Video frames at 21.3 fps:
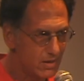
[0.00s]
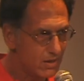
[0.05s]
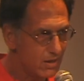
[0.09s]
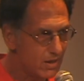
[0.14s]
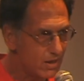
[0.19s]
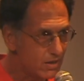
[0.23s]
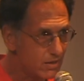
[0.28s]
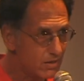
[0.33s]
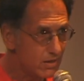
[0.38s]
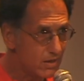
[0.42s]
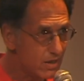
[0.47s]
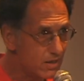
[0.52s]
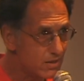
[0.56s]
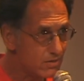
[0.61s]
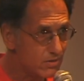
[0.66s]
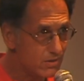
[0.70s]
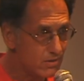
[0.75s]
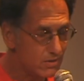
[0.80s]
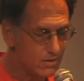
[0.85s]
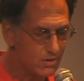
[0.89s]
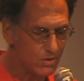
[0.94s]
I could
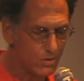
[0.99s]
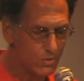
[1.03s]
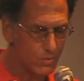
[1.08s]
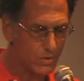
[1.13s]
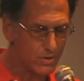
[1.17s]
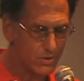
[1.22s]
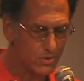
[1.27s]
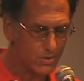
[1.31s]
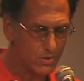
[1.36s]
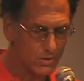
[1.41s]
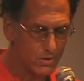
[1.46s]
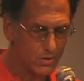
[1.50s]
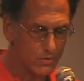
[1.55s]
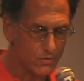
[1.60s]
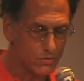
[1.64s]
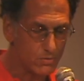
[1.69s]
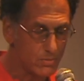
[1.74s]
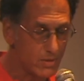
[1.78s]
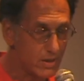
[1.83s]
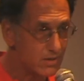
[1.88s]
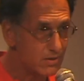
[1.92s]
answer these questions
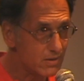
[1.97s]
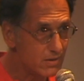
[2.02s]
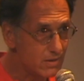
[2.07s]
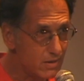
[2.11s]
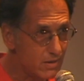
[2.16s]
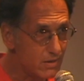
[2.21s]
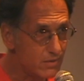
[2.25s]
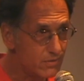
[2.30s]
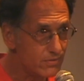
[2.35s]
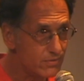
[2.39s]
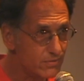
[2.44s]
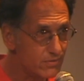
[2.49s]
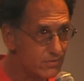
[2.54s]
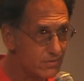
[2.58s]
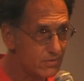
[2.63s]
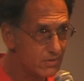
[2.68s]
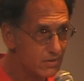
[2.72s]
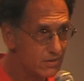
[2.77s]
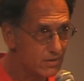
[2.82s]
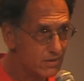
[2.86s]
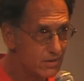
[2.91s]
for myself,
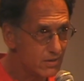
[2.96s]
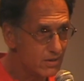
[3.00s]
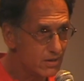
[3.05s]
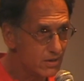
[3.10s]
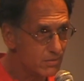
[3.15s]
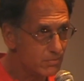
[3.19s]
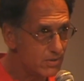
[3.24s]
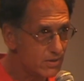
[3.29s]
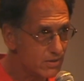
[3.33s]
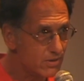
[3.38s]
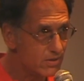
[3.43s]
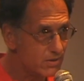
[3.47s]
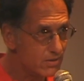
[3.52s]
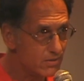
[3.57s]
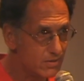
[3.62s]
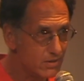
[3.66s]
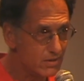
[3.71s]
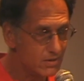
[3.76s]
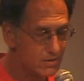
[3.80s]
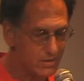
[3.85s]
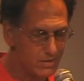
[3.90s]
but
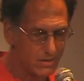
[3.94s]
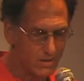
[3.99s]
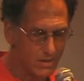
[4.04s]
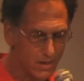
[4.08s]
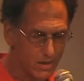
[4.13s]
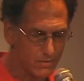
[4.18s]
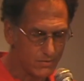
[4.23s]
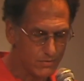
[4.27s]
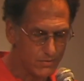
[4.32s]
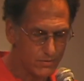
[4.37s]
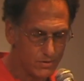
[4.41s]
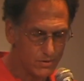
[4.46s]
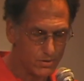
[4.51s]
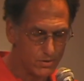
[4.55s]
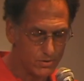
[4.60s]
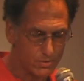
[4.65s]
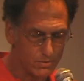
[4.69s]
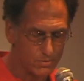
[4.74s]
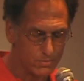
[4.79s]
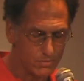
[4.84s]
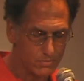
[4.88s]
certainly not for
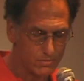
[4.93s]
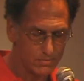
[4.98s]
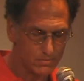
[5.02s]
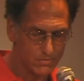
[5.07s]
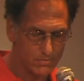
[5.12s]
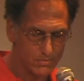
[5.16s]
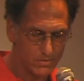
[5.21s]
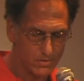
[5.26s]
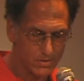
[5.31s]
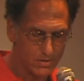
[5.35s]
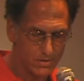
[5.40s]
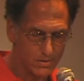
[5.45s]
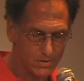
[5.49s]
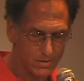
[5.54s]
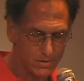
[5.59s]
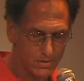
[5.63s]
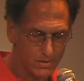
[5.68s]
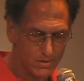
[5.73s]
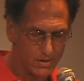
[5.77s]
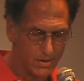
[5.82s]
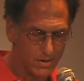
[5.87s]
you.
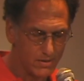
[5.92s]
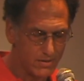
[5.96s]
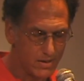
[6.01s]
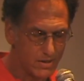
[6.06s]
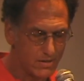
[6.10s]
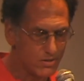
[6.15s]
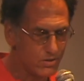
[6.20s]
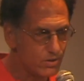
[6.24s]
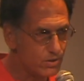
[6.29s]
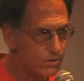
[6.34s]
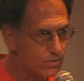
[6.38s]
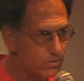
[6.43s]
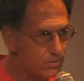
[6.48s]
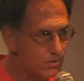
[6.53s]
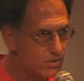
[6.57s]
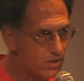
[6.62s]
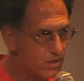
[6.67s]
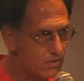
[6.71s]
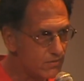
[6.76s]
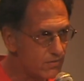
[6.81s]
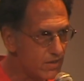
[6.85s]
And that too
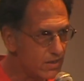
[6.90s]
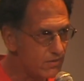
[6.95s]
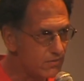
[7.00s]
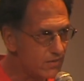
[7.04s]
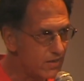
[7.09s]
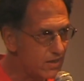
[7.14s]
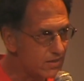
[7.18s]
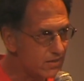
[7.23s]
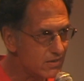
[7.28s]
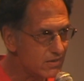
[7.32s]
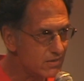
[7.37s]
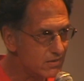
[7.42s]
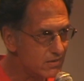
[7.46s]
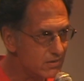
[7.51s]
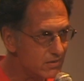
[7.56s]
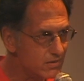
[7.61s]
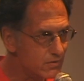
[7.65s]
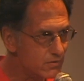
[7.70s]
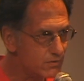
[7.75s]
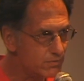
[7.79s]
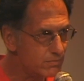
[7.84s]
is the
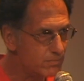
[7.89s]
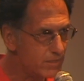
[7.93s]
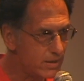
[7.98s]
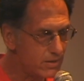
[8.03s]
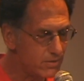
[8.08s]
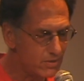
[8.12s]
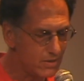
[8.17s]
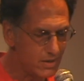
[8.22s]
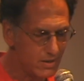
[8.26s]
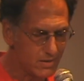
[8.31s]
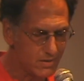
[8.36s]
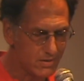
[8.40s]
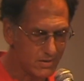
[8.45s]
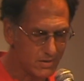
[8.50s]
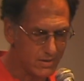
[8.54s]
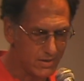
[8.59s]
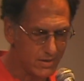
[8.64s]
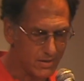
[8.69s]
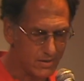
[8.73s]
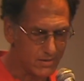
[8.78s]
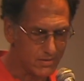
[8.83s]
vivacity of Paradise
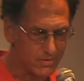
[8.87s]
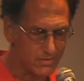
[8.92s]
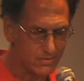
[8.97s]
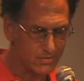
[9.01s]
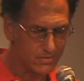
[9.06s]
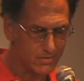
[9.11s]
Now.